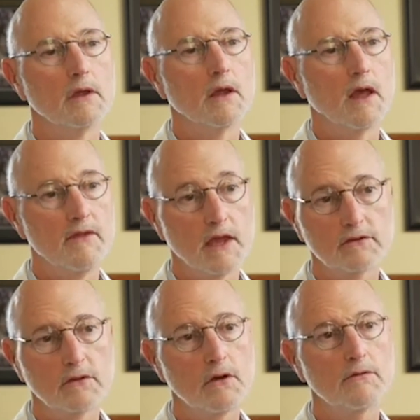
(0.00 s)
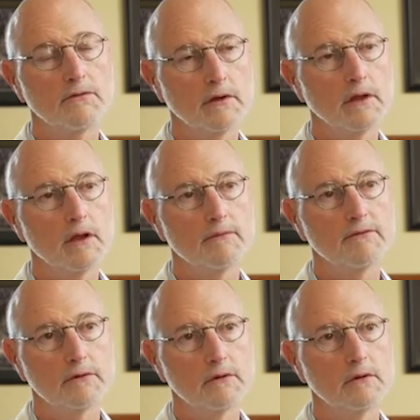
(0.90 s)
and that's all very
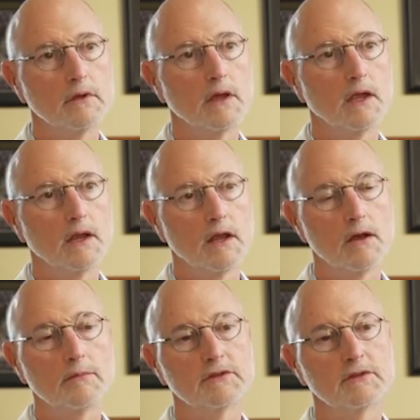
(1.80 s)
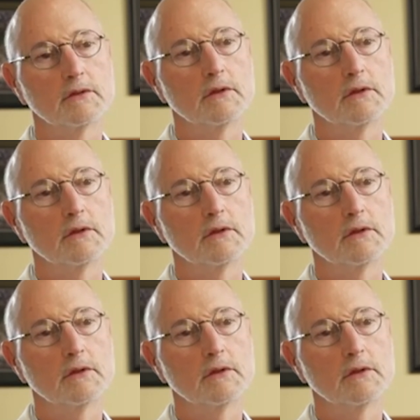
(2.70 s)
helpful, and it helps